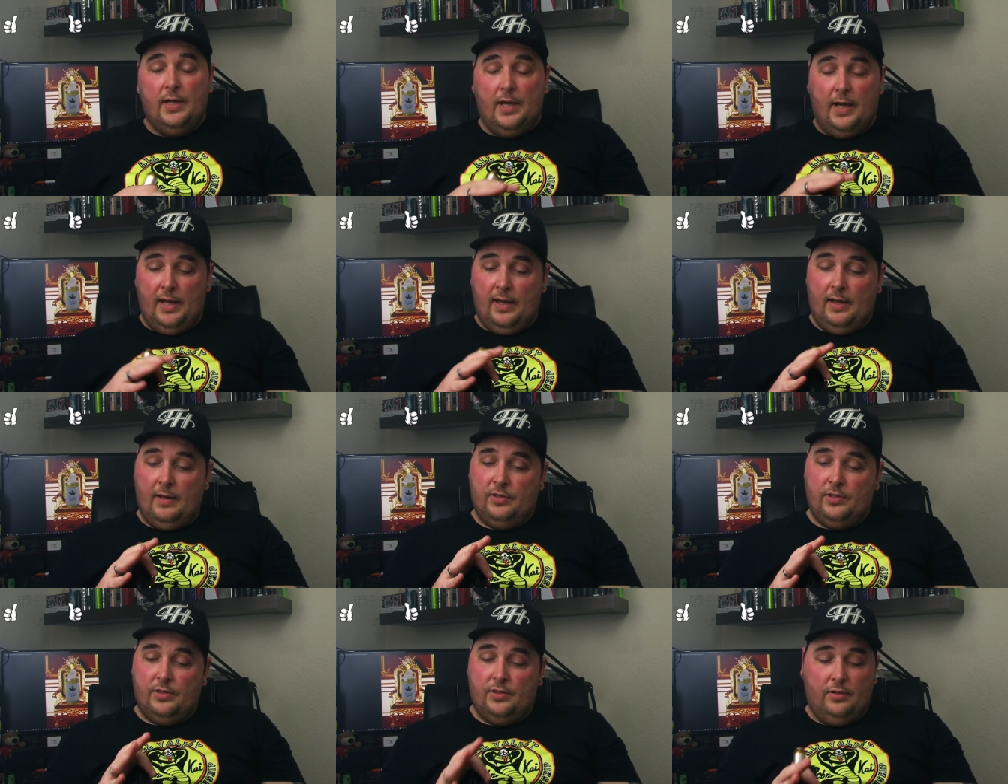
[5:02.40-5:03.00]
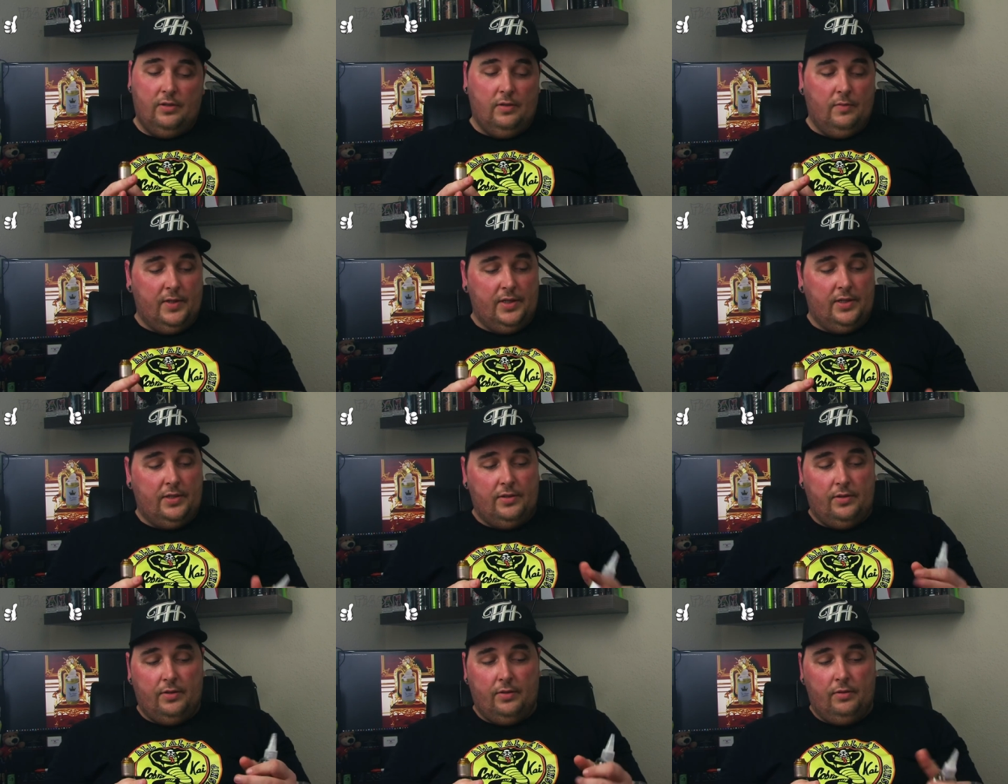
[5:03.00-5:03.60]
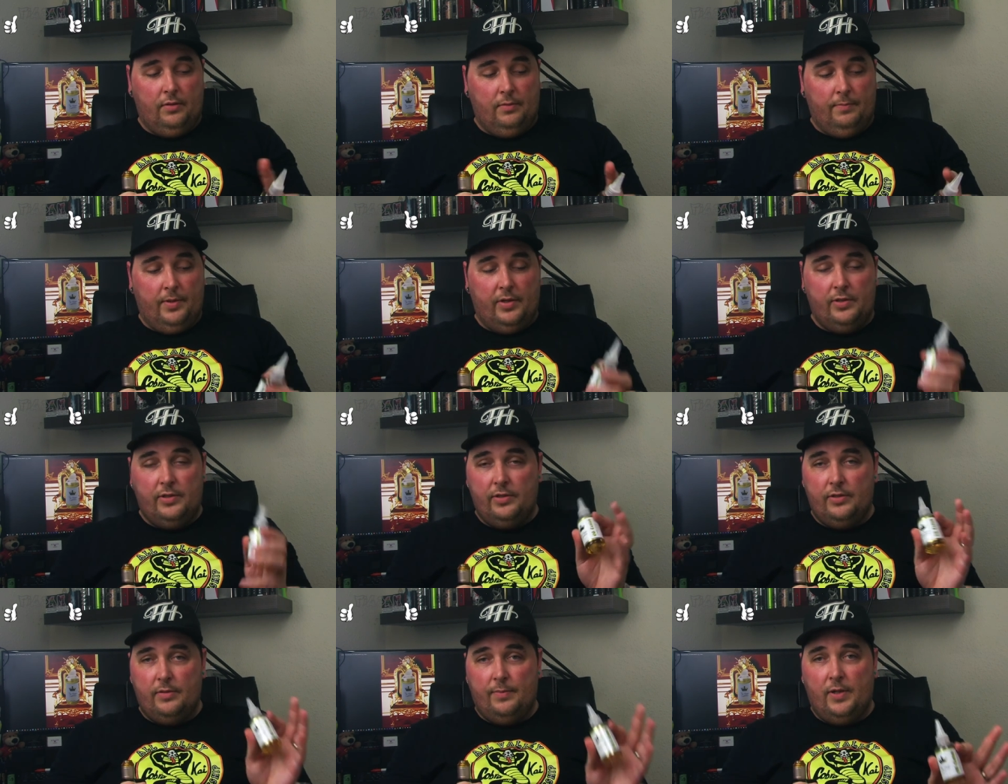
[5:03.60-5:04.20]
uh, should you wish to
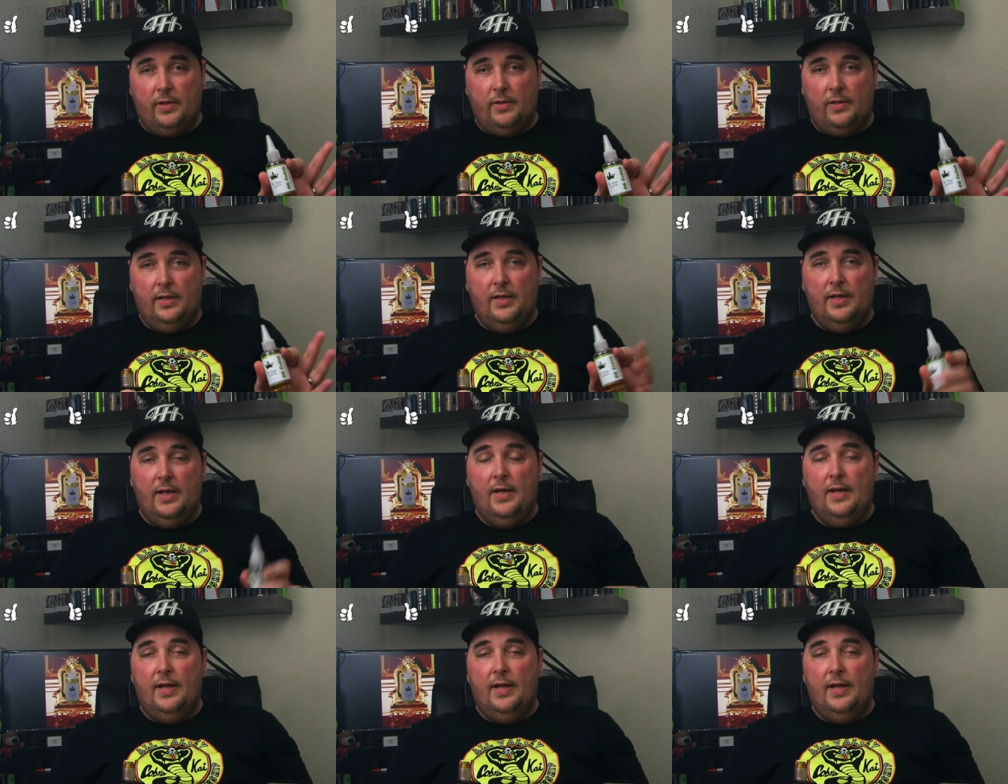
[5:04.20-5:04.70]
purchase a bottle